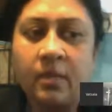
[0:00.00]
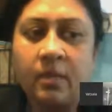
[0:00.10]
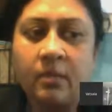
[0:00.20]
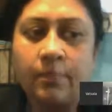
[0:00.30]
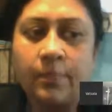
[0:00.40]

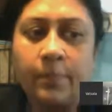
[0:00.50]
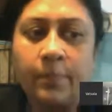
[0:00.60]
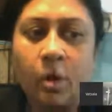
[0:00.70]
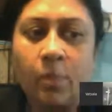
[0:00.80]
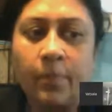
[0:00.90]
The
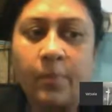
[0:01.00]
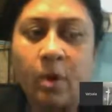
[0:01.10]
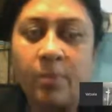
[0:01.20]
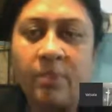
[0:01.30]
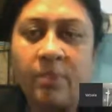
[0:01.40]

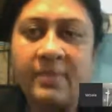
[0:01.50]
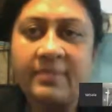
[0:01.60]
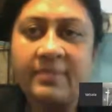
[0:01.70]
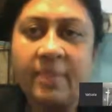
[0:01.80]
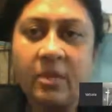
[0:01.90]
problem is
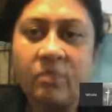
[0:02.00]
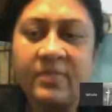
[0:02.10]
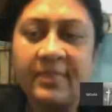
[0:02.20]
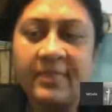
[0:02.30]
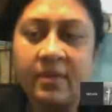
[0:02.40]
many of these
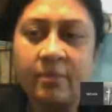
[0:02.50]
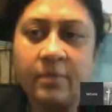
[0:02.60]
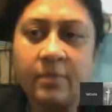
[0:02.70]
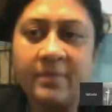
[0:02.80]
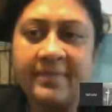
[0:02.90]

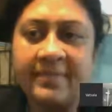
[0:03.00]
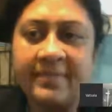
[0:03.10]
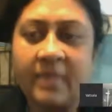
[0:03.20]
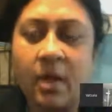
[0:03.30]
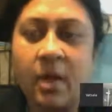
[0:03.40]
encumbrances
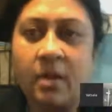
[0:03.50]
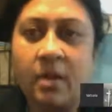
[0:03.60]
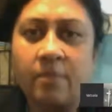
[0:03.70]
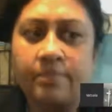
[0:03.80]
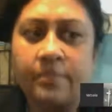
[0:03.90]
are
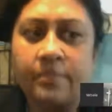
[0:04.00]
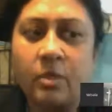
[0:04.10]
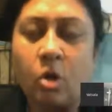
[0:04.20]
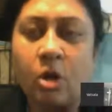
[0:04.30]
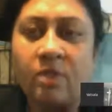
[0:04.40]

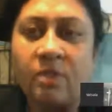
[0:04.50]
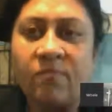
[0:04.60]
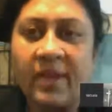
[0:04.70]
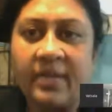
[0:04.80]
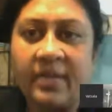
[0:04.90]
not
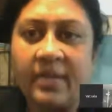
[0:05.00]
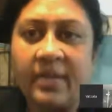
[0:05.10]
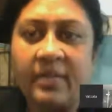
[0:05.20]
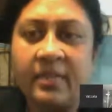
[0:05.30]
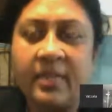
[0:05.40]
reflected
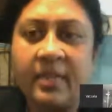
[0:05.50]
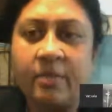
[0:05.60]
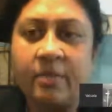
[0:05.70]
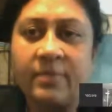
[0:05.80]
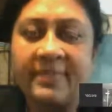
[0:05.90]
in the
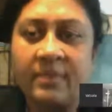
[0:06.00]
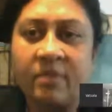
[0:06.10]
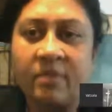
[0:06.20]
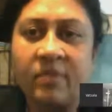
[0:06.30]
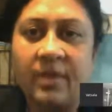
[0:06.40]
encumbrance
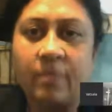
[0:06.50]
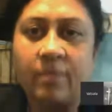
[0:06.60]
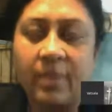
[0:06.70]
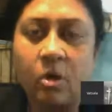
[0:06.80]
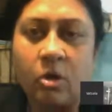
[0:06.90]
certificate
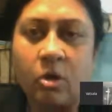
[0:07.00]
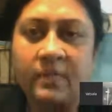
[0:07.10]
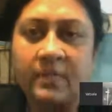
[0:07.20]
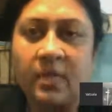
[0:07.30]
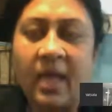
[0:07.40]
because
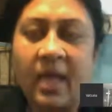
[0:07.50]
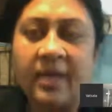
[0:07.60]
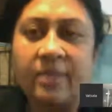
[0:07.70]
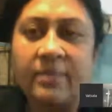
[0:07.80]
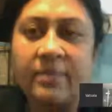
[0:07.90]

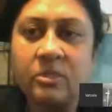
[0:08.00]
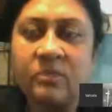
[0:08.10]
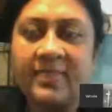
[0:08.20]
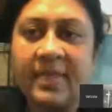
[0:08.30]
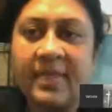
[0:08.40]
agreements of
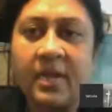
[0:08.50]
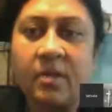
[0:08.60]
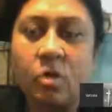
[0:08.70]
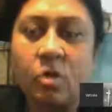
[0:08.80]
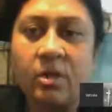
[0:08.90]
sale are
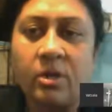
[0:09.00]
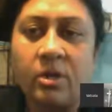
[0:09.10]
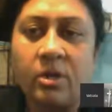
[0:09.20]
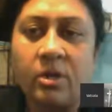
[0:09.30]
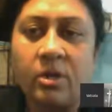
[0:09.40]
not
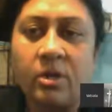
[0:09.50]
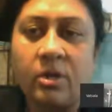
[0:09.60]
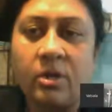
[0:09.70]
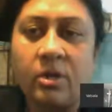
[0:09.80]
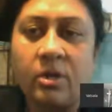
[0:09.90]
required to be
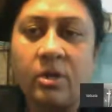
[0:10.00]
registered.